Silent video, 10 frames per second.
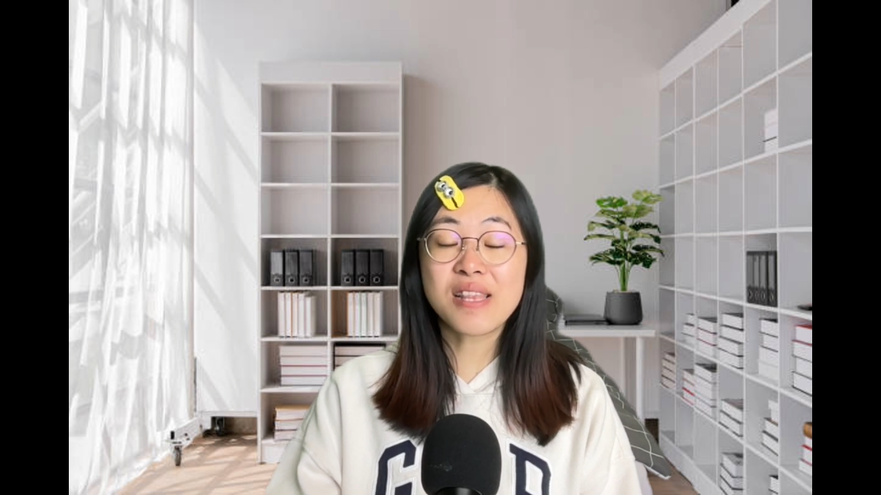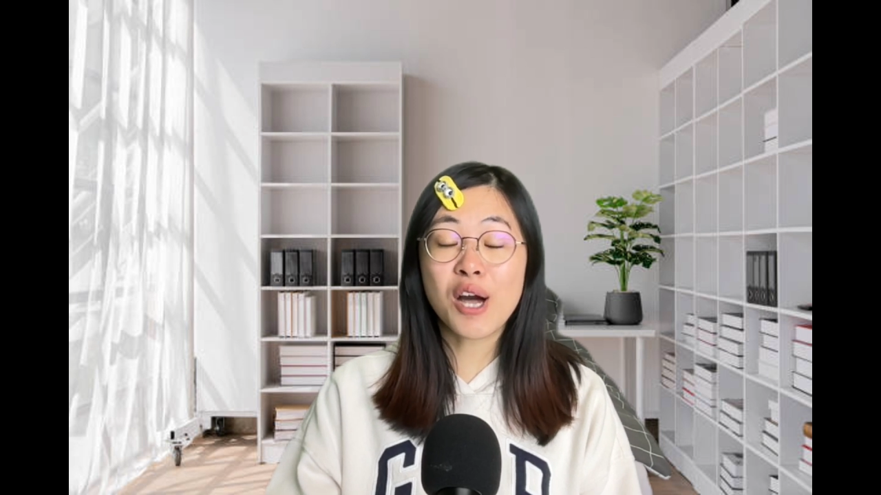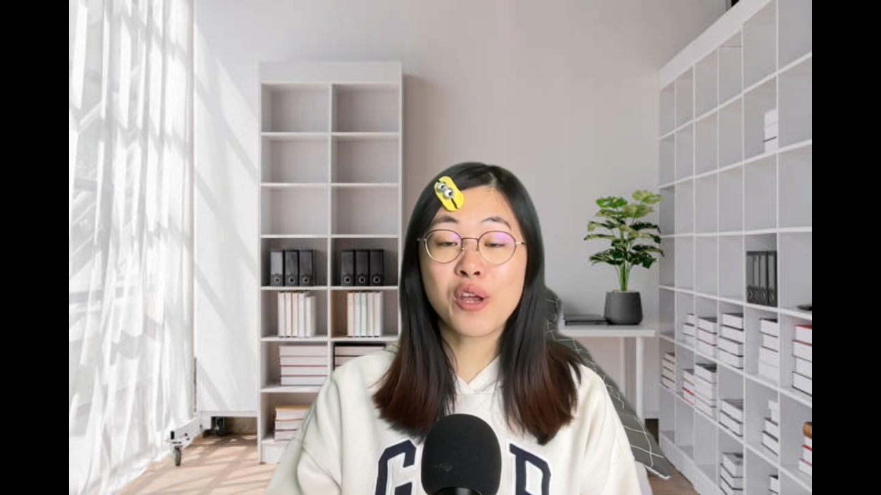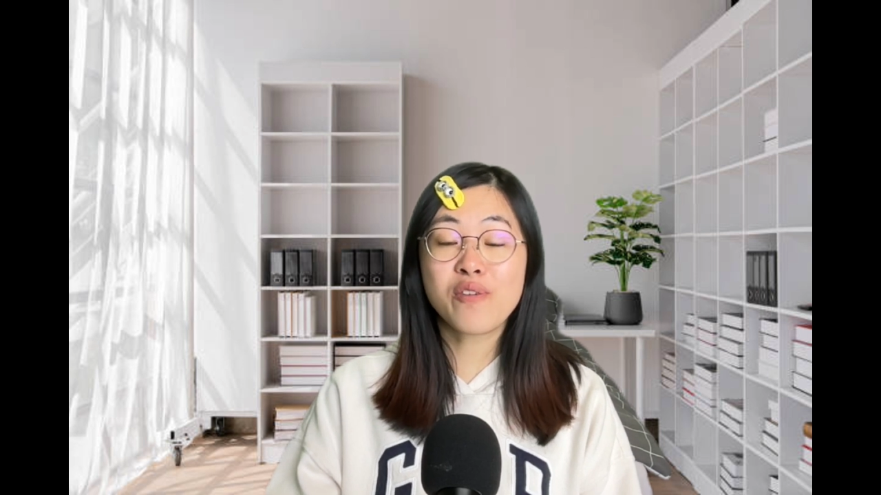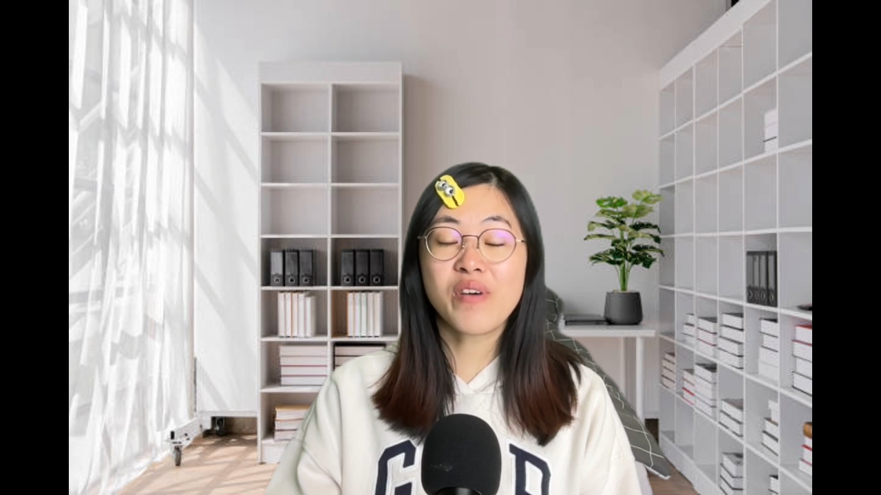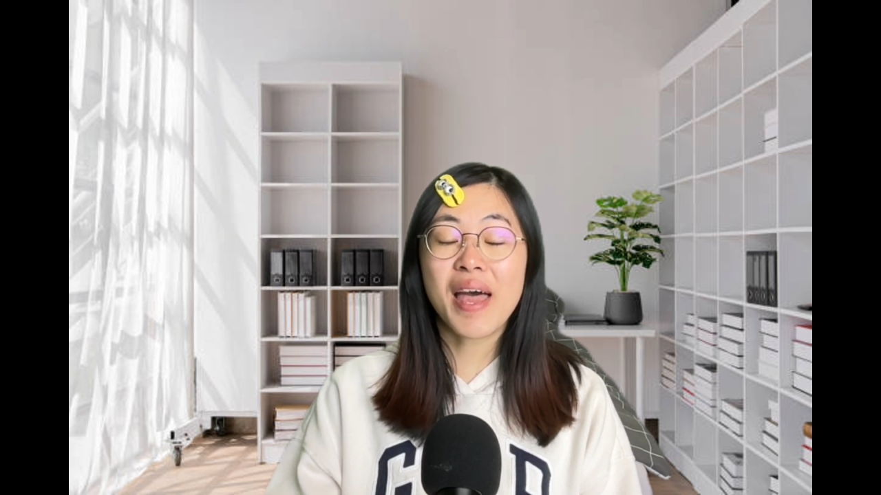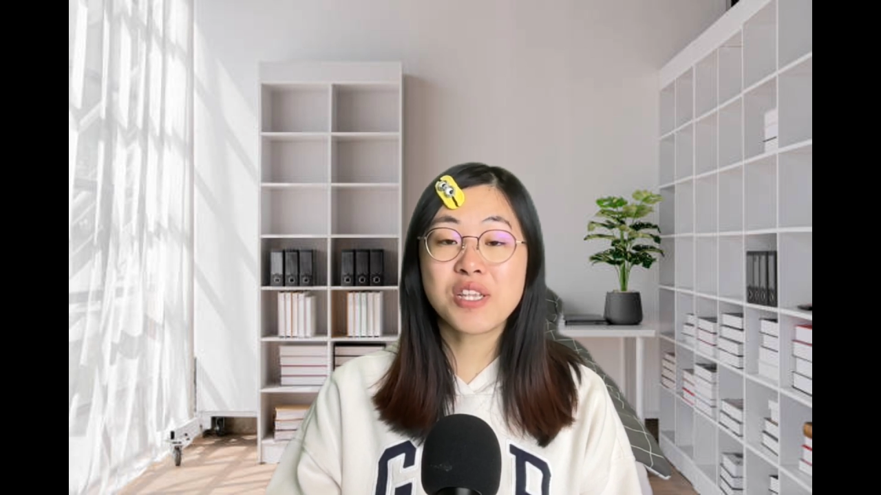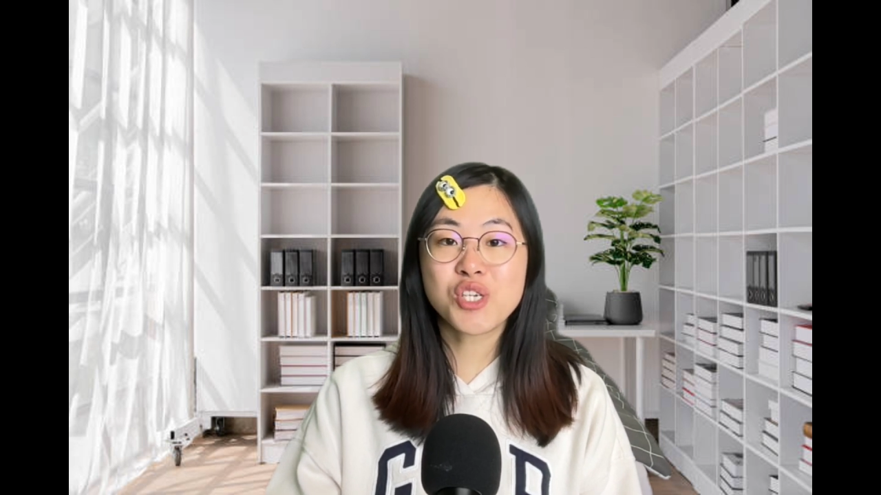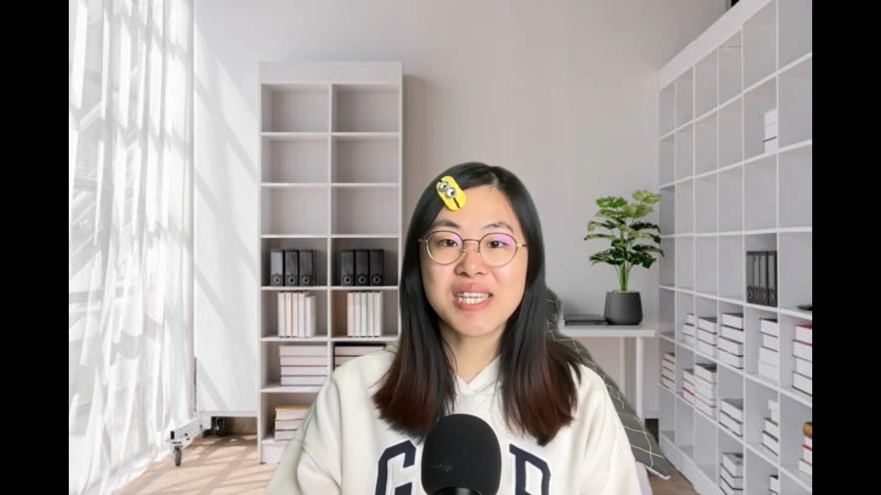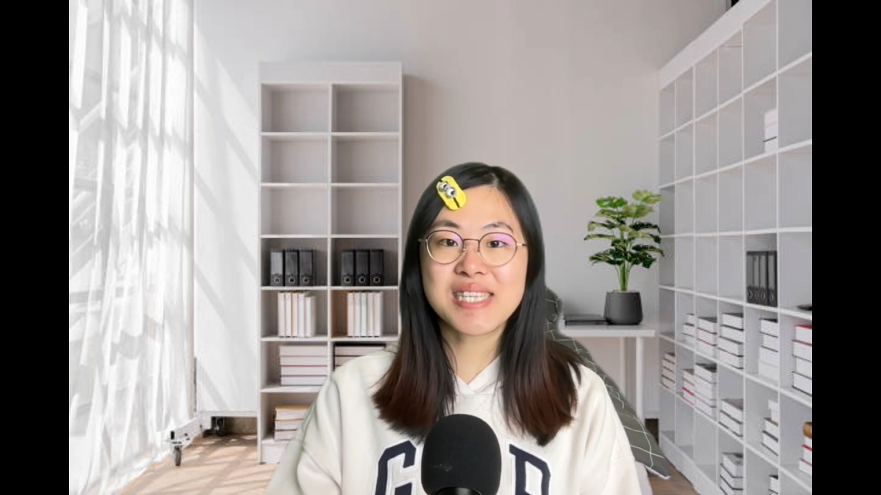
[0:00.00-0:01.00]
lot of
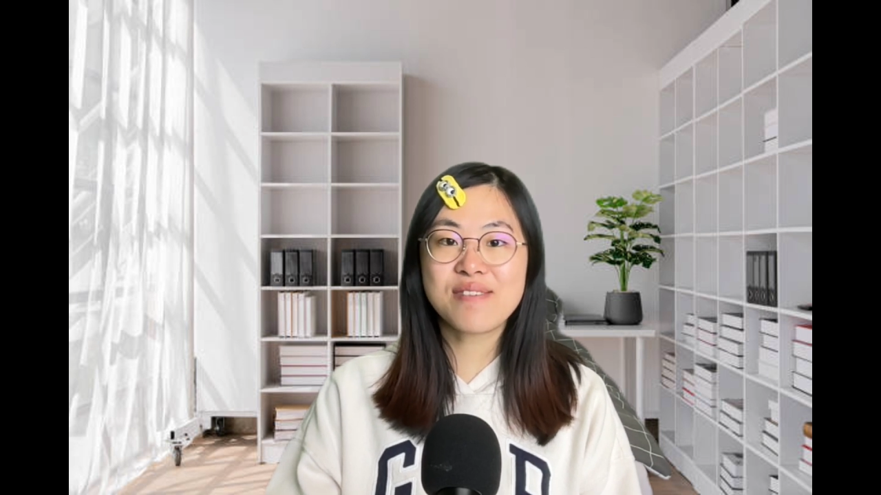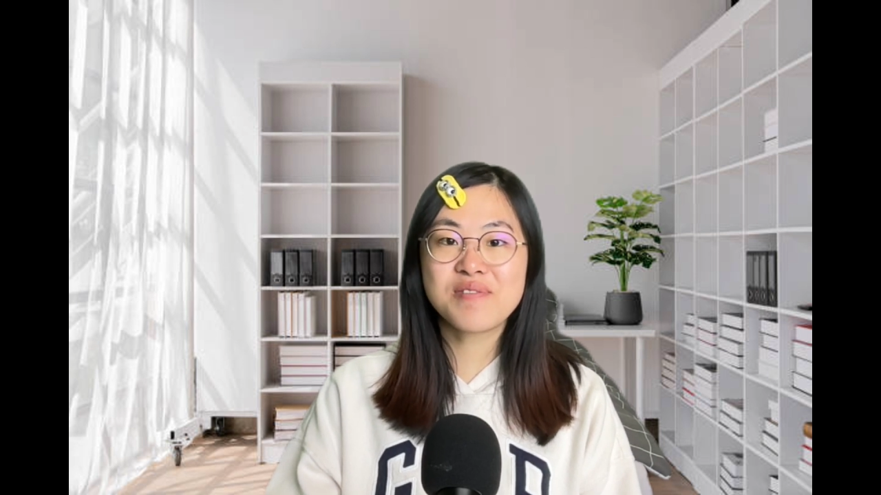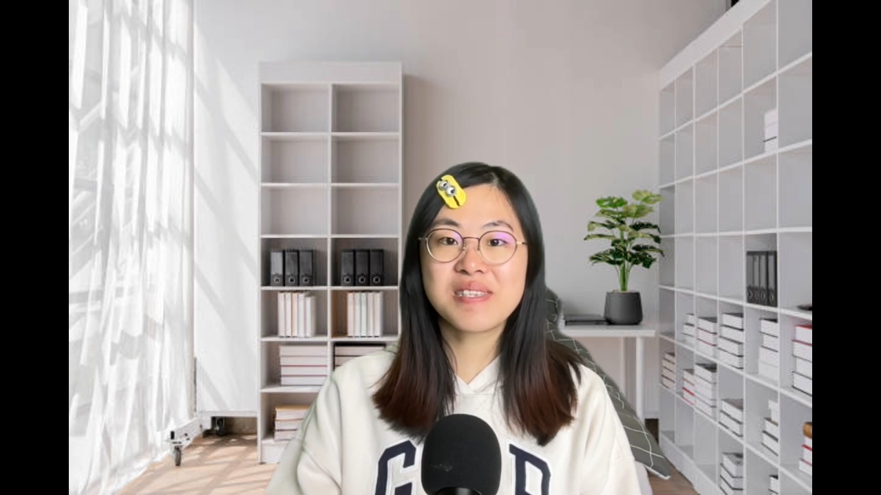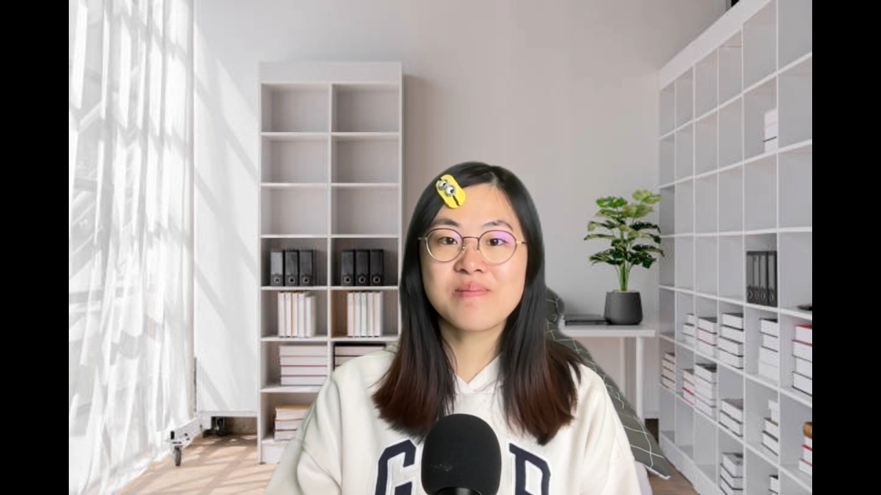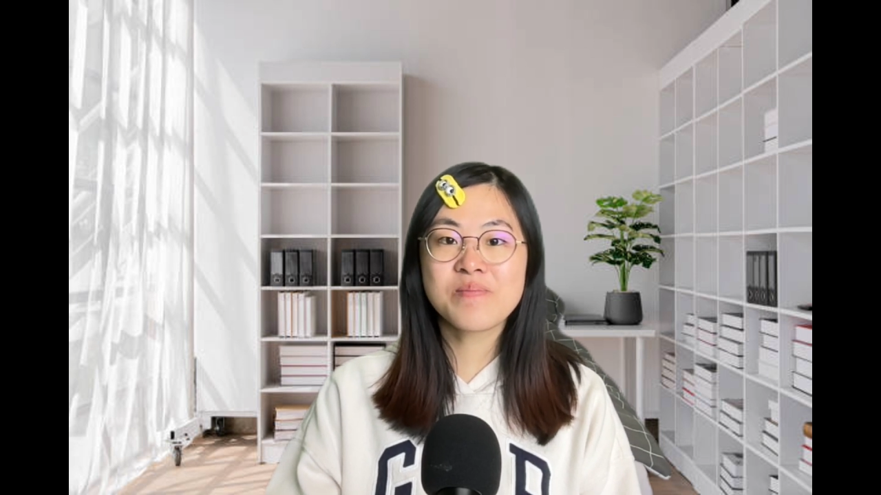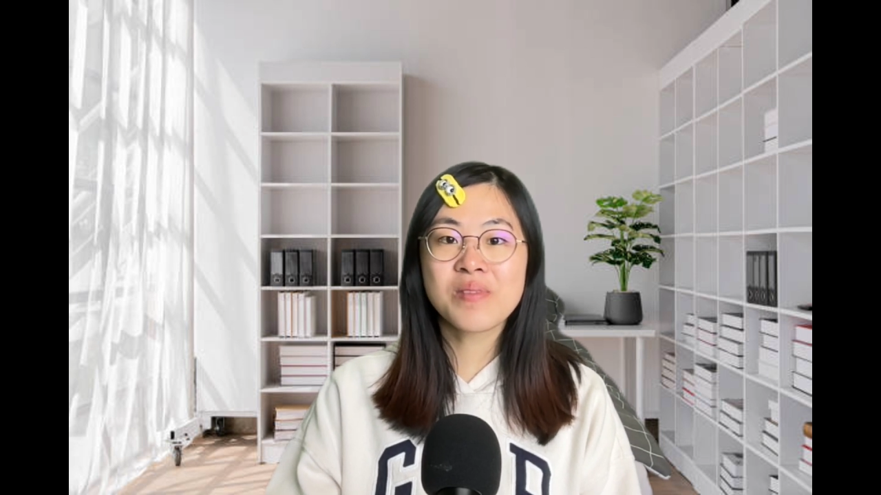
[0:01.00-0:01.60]
adjectives.